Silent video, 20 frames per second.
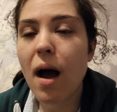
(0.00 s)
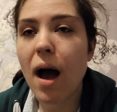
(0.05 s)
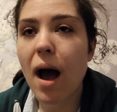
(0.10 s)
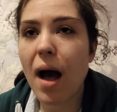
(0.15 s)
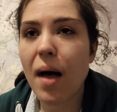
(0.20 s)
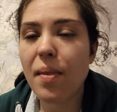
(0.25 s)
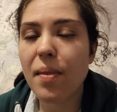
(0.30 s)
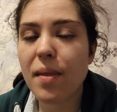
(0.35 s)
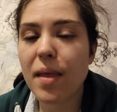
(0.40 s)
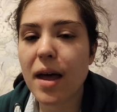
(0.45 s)

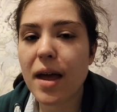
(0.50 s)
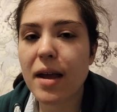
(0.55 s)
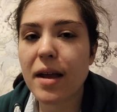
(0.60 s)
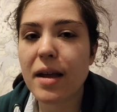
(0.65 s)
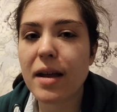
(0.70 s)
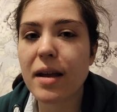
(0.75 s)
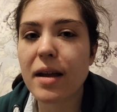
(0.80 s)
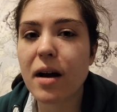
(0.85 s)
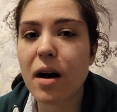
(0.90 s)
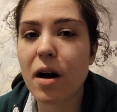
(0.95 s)
and
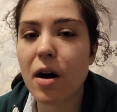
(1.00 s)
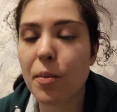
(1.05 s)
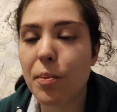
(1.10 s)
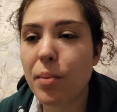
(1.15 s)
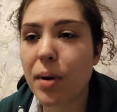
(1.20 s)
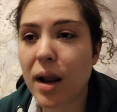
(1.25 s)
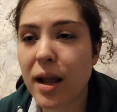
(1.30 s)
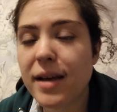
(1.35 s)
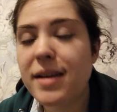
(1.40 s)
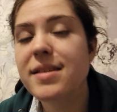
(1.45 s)
they are
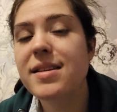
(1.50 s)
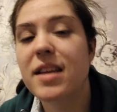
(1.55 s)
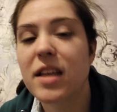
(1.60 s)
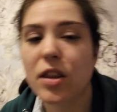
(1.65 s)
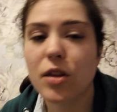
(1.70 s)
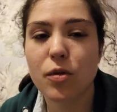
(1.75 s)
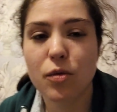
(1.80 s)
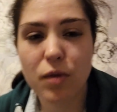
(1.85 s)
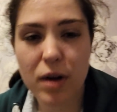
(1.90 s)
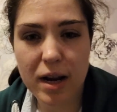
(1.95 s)
placing
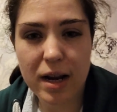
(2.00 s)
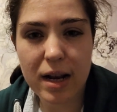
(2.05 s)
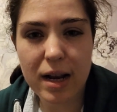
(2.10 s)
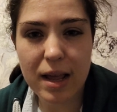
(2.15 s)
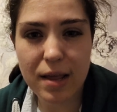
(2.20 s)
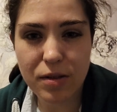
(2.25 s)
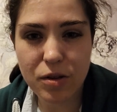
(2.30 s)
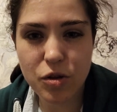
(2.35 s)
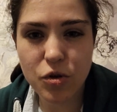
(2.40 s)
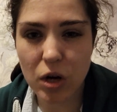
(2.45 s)
the red
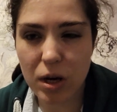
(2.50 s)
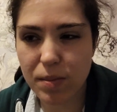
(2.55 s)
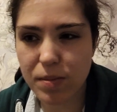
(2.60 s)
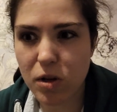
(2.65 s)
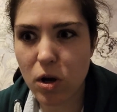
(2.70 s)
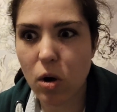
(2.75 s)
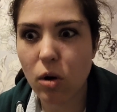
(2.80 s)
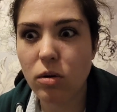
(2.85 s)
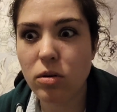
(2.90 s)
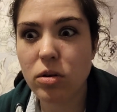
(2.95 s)
leather strips
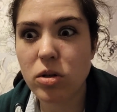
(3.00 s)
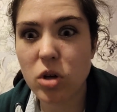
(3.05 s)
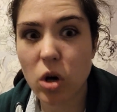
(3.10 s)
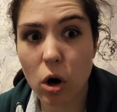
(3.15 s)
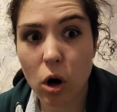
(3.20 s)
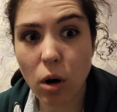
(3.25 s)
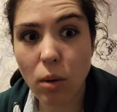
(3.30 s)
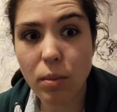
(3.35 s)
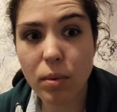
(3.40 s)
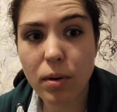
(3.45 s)
on
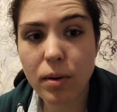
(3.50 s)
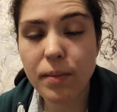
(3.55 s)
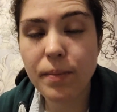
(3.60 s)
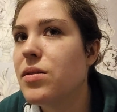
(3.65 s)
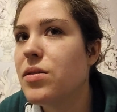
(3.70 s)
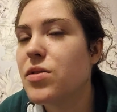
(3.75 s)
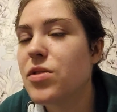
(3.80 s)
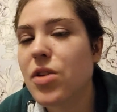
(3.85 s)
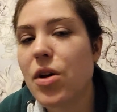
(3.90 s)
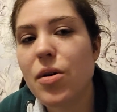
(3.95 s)
top.
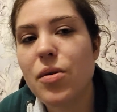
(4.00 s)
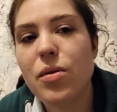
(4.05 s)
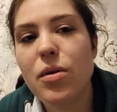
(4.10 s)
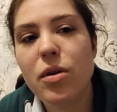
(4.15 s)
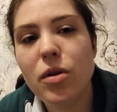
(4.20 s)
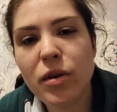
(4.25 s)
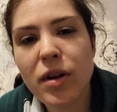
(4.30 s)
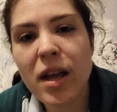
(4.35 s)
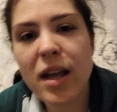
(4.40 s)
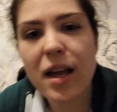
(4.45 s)
So
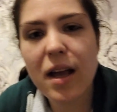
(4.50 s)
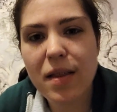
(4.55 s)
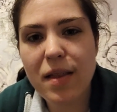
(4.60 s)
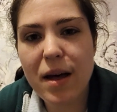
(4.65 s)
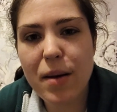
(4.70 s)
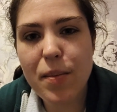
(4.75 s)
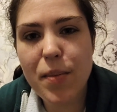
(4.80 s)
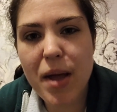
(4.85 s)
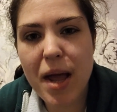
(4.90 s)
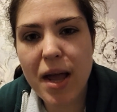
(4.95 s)
looking at
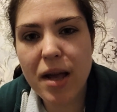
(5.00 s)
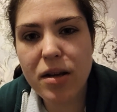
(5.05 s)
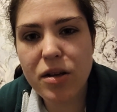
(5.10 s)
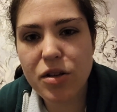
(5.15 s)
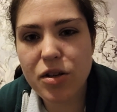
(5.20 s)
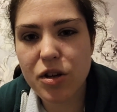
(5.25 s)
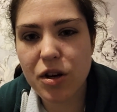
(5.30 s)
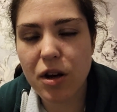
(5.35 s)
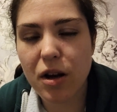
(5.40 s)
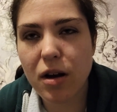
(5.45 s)
that
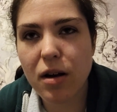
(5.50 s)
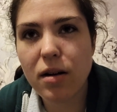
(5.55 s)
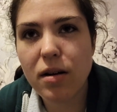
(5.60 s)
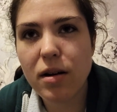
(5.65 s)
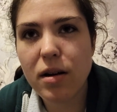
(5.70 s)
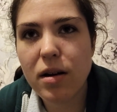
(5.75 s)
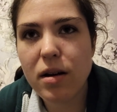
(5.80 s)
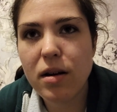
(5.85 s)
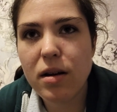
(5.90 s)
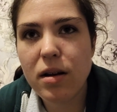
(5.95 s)
picture,
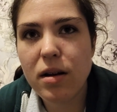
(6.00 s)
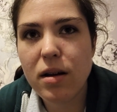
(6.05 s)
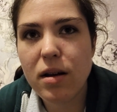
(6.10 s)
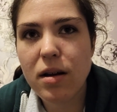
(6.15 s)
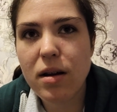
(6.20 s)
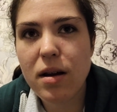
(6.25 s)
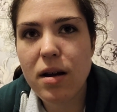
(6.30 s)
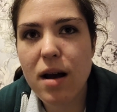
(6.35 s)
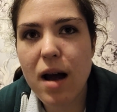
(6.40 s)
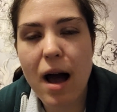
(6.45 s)

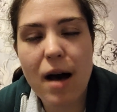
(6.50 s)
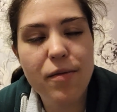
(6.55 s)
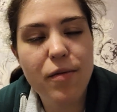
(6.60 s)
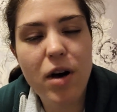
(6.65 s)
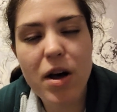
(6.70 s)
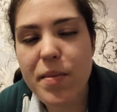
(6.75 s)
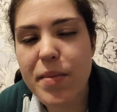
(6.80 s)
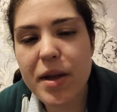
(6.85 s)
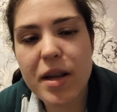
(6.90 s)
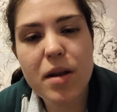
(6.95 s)
have
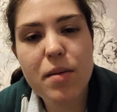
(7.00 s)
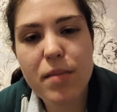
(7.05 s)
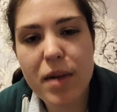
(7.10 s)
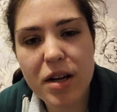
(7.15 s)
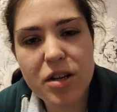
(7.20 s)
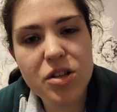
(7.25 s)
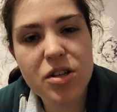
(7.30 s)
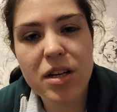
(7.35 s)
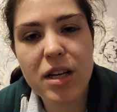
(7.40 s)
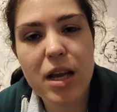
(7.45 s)
I been
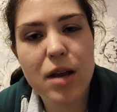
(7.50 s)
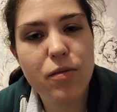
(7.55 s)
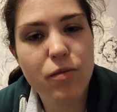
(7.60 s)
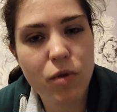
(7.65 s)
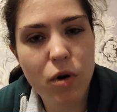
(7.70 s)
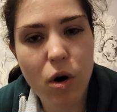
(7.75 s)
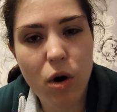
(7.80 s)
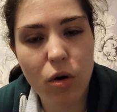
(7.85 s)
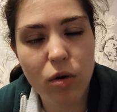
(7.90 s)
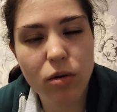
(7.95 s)
imagining it
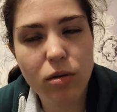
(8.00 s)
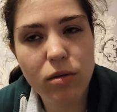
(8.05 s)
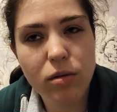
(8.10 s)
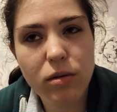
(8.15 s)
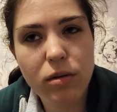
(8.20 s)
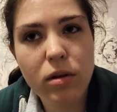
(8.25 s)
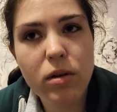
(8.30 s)
wrong?